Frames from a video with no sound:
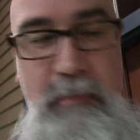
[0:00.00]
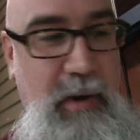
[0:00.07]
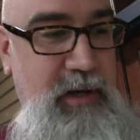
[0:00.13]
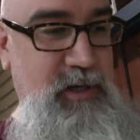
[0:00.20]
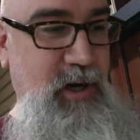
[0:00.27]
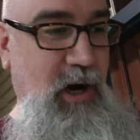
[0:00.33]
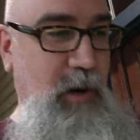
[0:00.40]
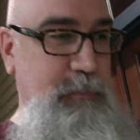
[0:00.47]
my
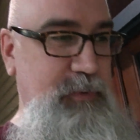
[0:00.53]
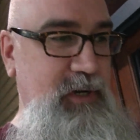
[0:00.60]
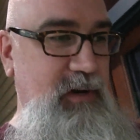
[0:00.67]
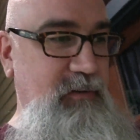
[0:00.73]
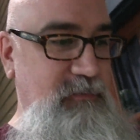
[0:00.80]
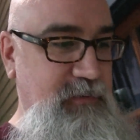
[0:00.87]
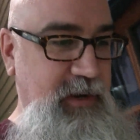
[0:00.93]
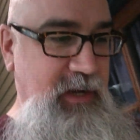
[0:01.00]
tarp
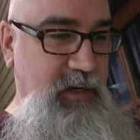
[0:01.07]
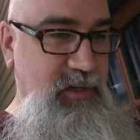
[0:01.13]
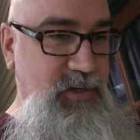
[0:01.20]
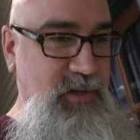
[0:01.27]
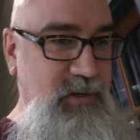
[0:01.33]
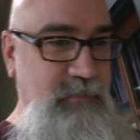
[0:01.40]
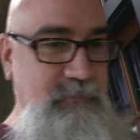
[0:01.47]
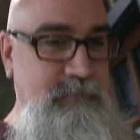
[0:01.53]
didn't fix,
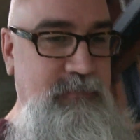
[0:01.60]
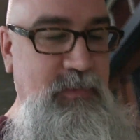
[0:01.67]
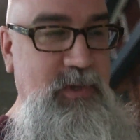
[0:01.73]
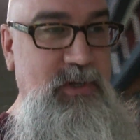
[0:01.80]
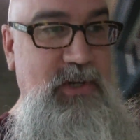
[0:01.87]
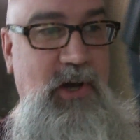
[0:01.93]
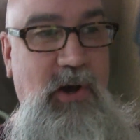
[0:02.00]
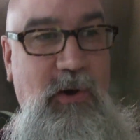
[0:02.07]

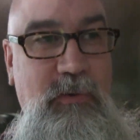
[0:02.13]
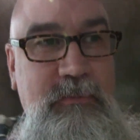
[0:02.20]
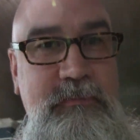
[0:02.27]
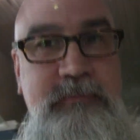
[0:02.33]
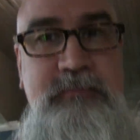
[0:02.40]
so.